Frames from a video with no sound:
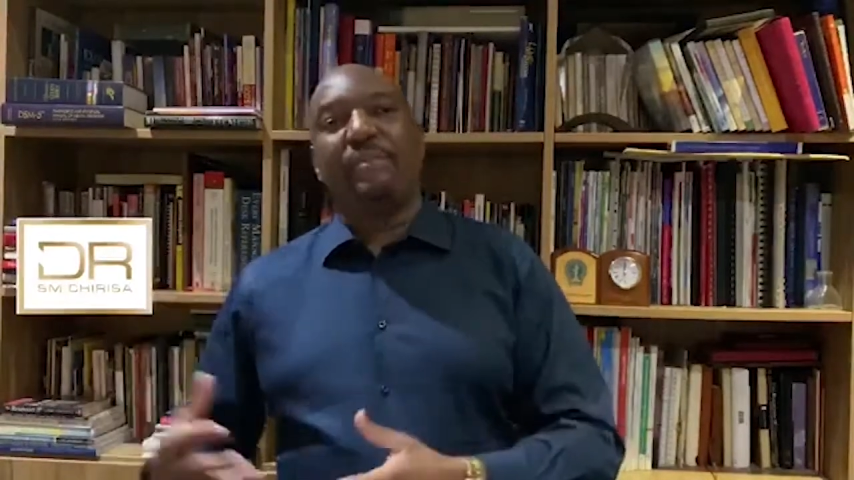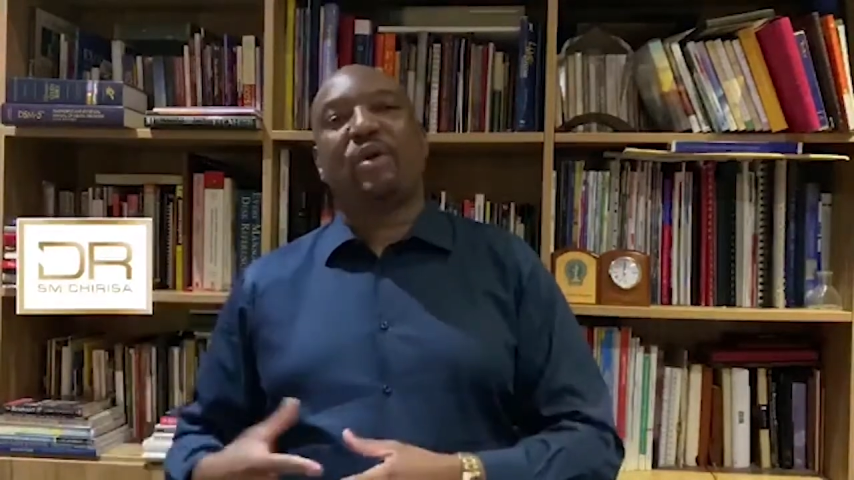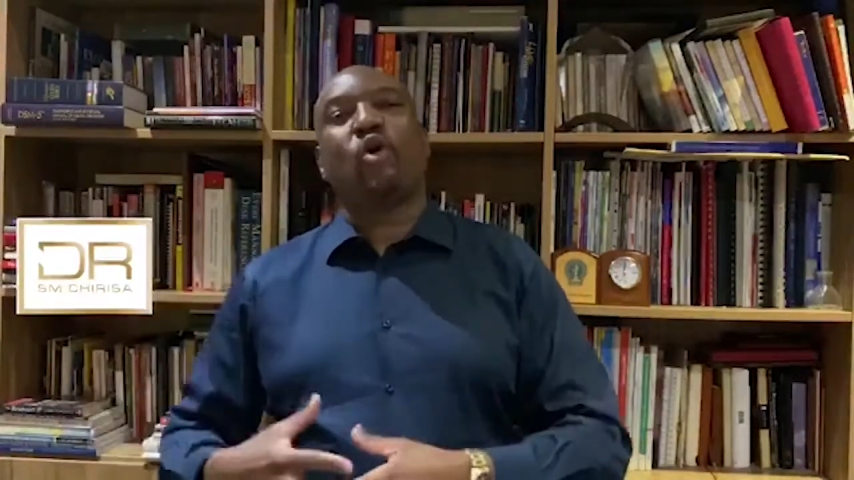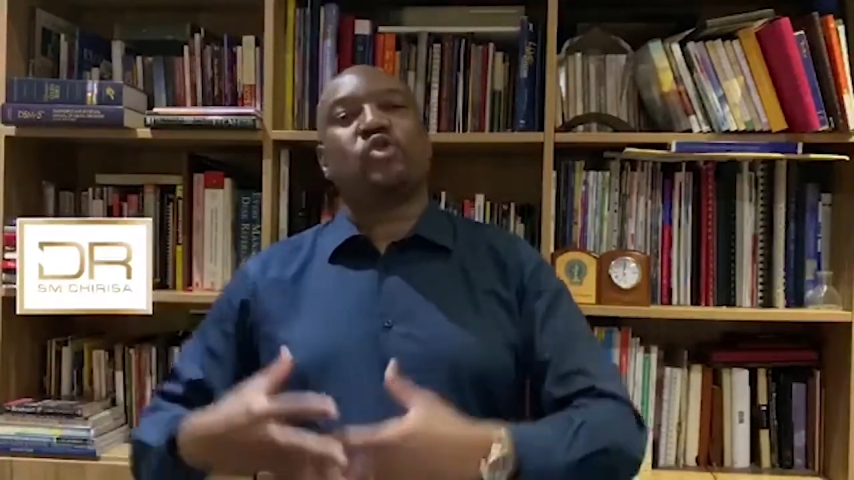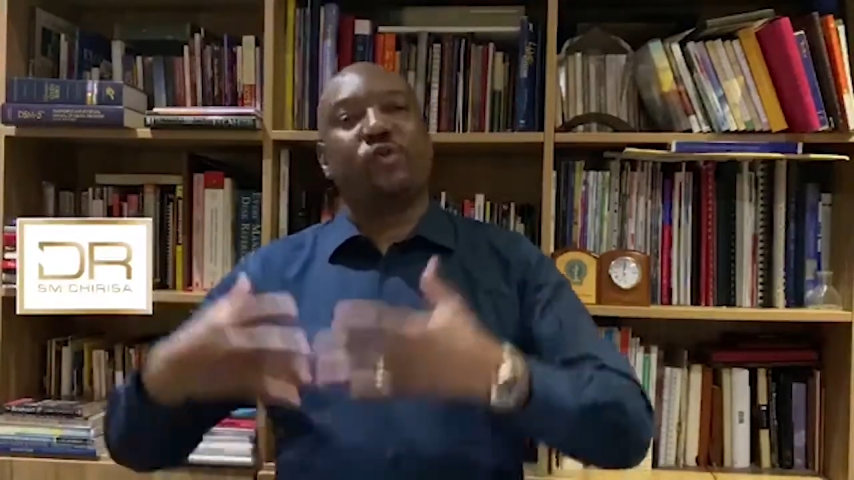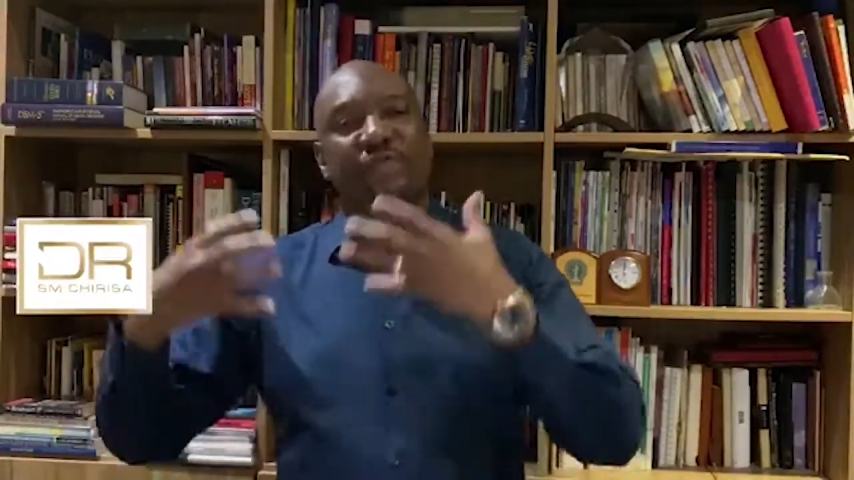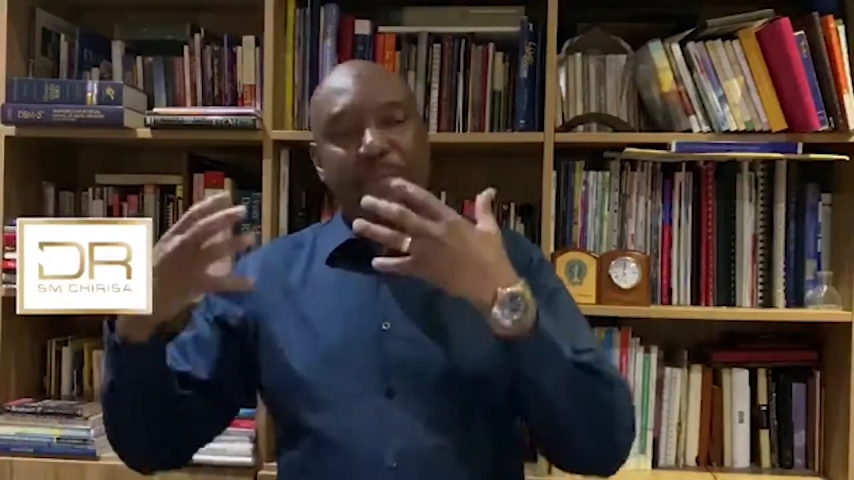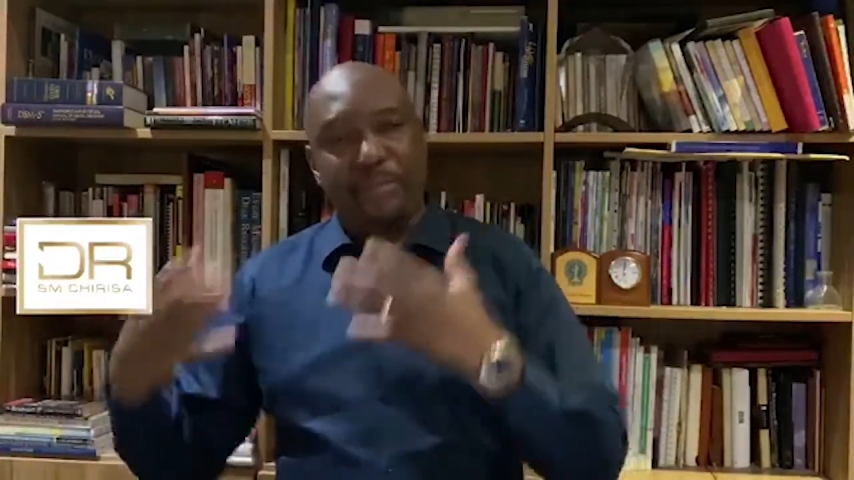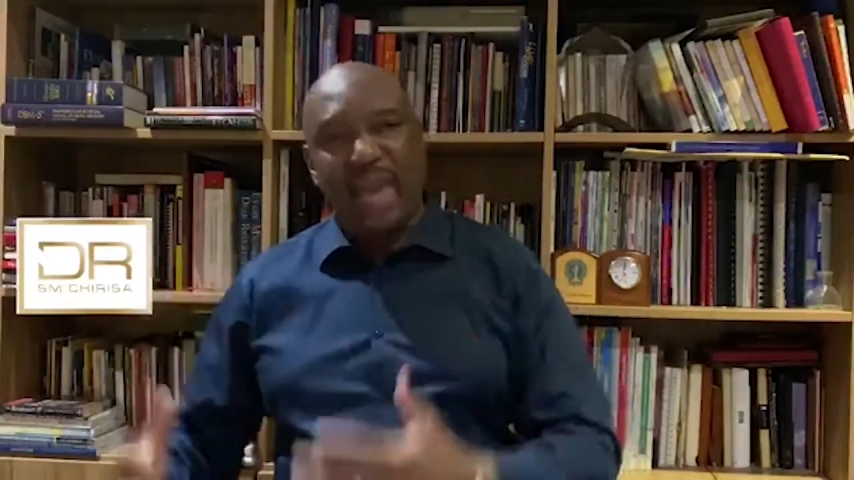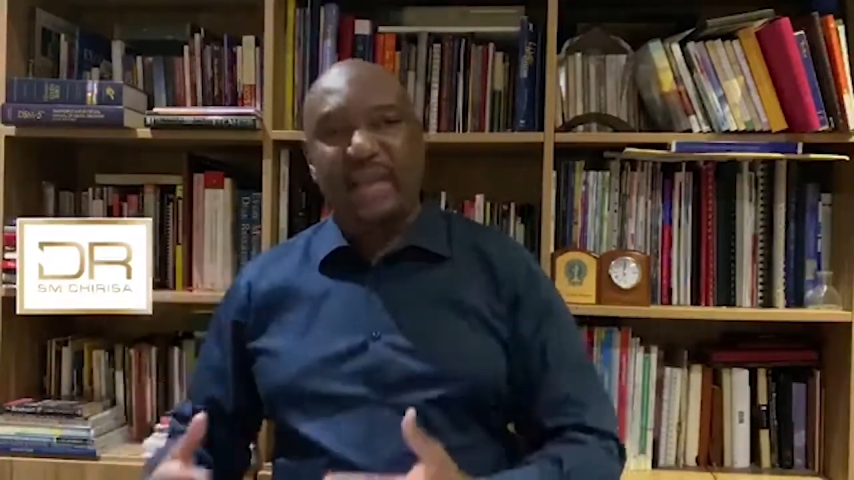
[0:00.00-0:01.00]
because of
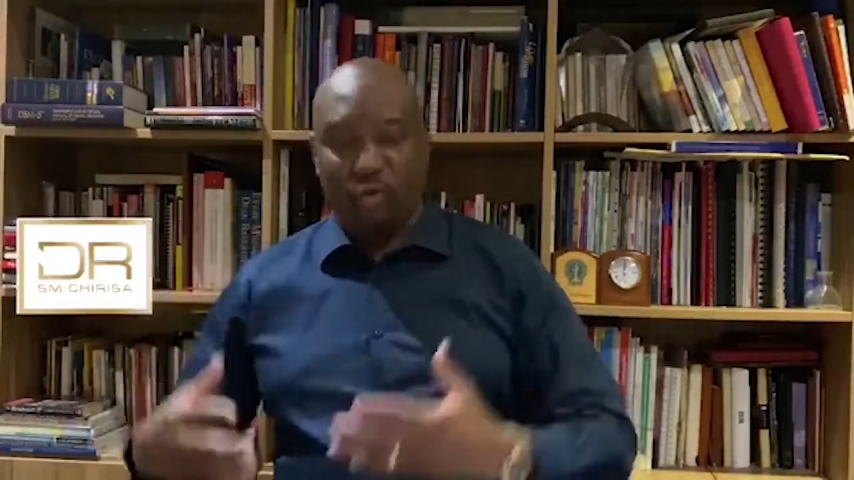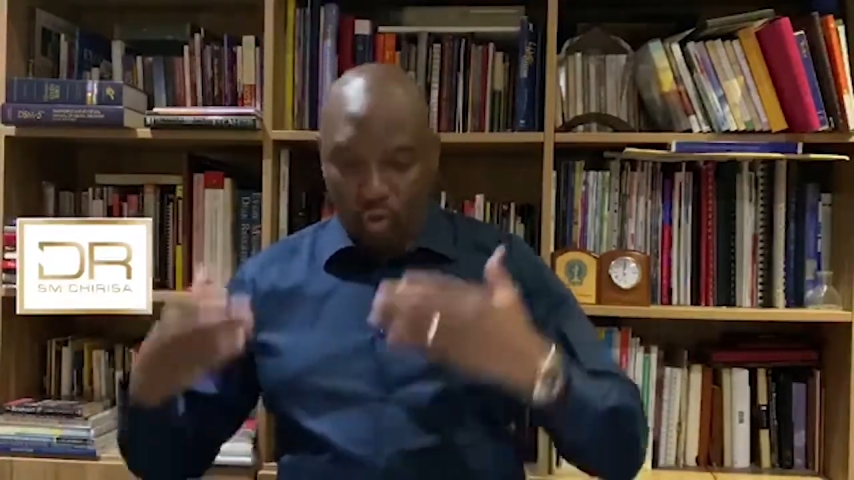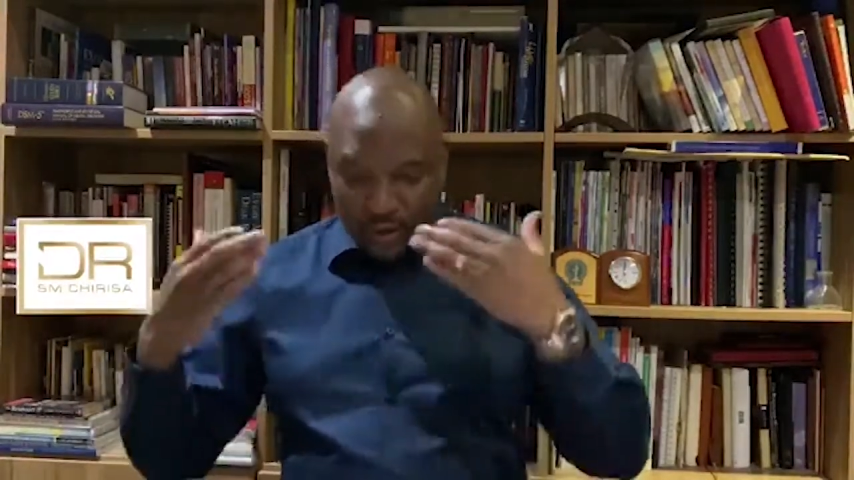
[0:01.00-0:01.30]
the pain,